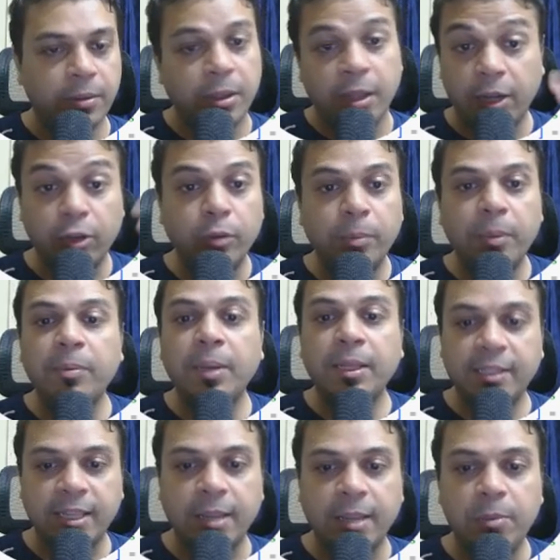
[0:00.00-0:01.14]
It could be by
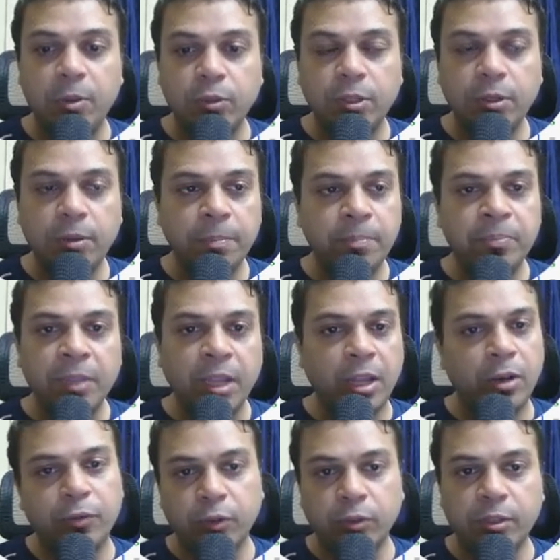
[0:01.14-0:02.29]
the same user,
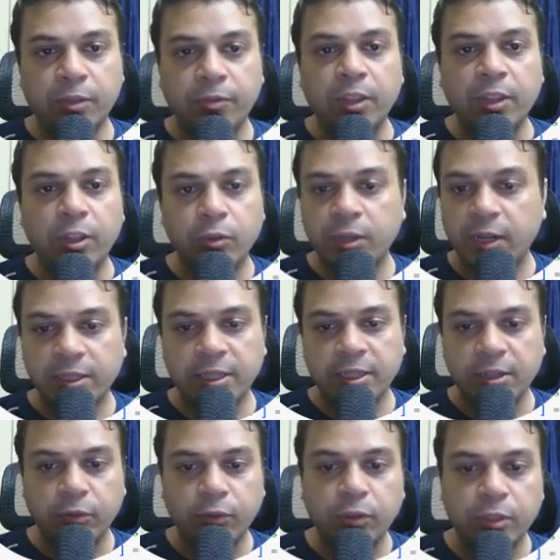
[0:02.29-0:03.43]
and of course if the user has
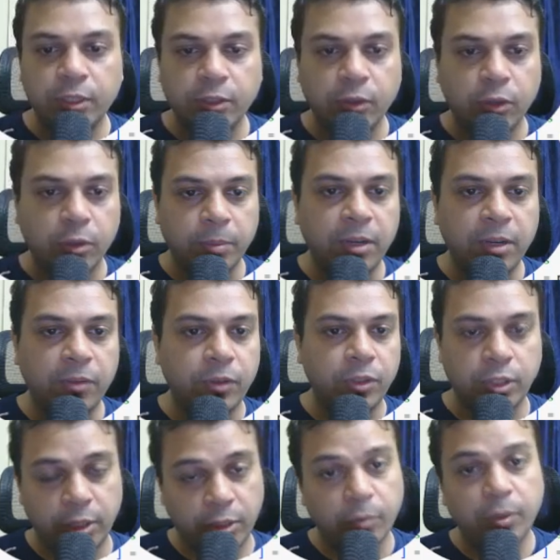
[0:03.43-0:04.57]
changed, of course it's going to be a different
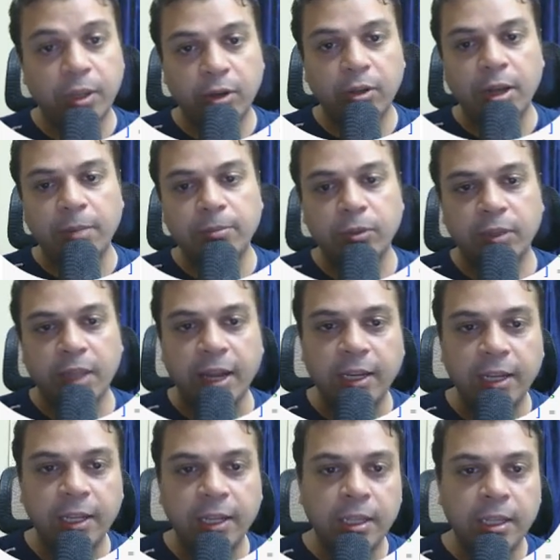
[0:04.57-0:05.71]
journey. So we're going to come to
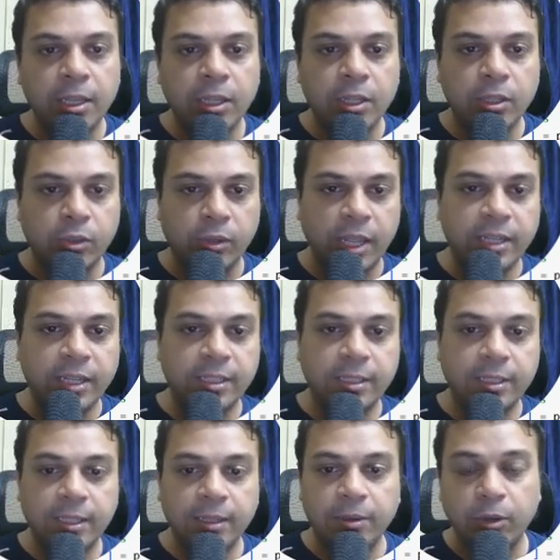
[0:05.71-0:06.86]
that. So
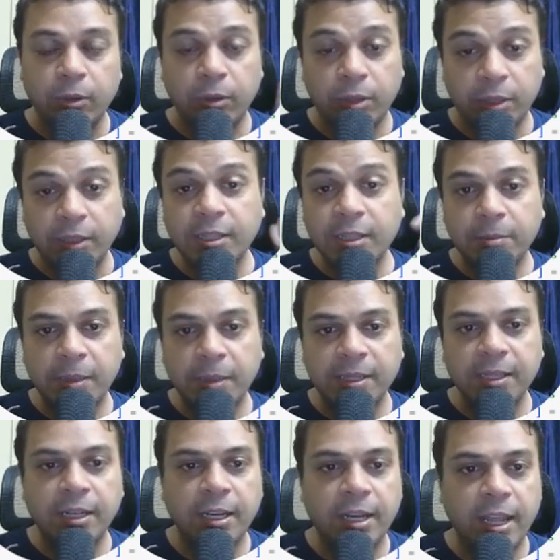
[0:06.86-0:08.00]
that's, this is
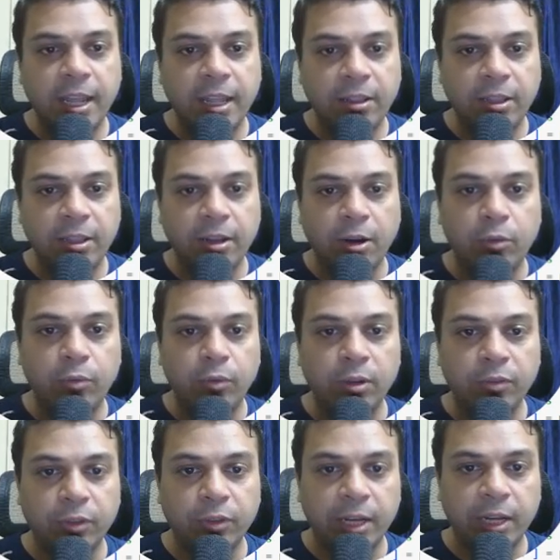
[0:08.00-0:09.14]
basically laying the
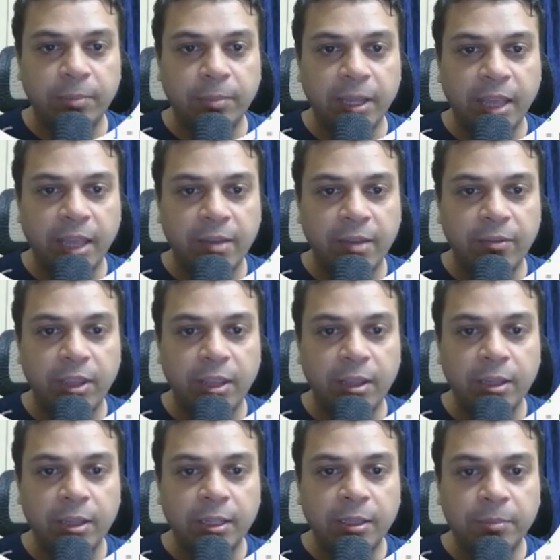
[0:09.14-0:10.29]
groundwork for that by having
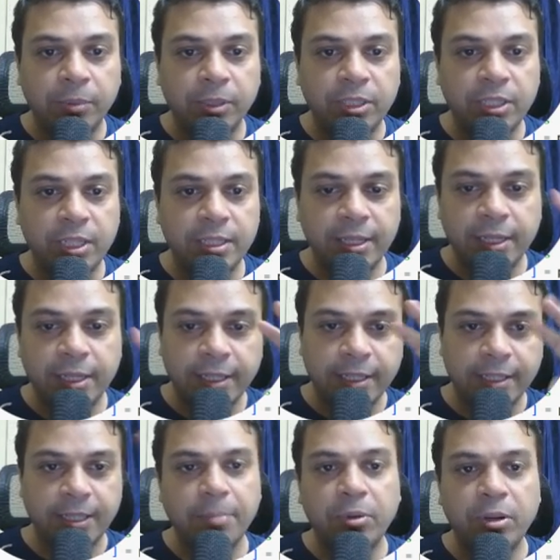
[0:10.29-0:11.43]
purchased
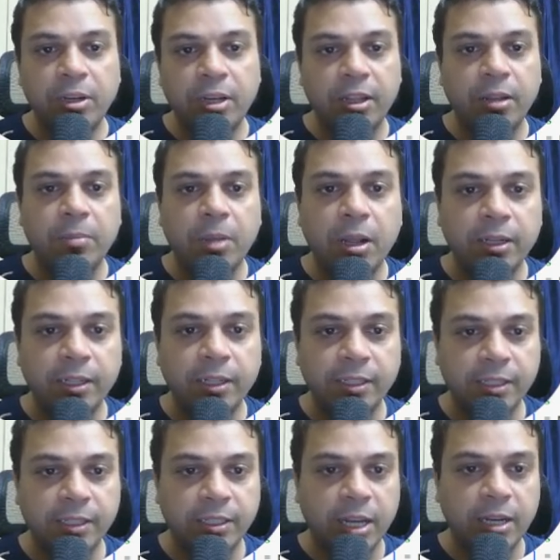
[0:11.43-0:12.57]
separately earmarked as a
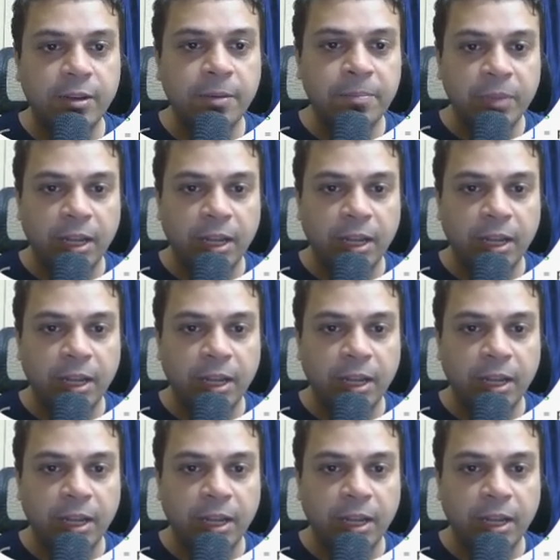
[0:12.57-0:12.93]
channel.